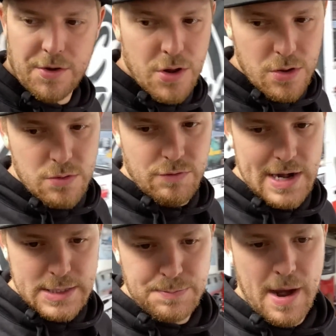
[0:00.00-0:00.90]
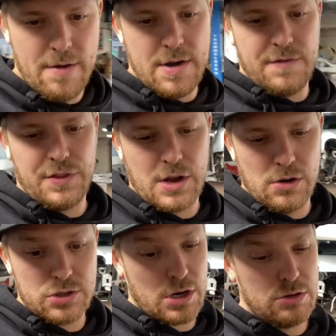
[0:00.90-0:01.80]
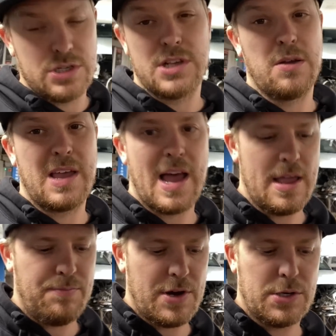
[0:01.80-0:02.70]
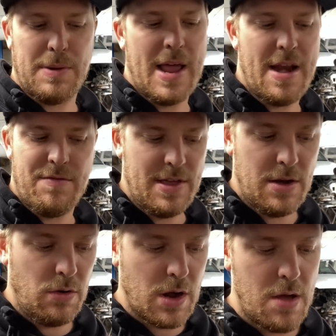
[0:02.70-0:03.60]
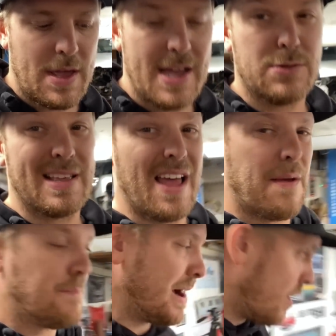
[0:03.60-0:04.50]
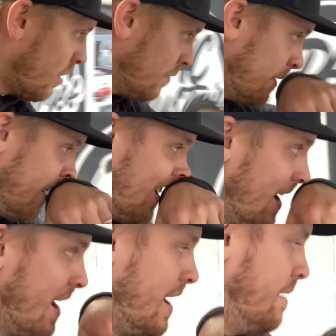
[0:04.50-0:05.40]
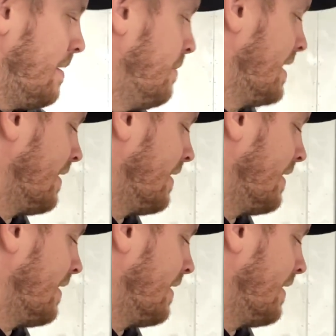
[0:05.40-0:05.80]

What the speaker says: a new release bearing for the clutch. Clutch is okay, pressure plate and everything look okay, so we can get them back on. Then we can get the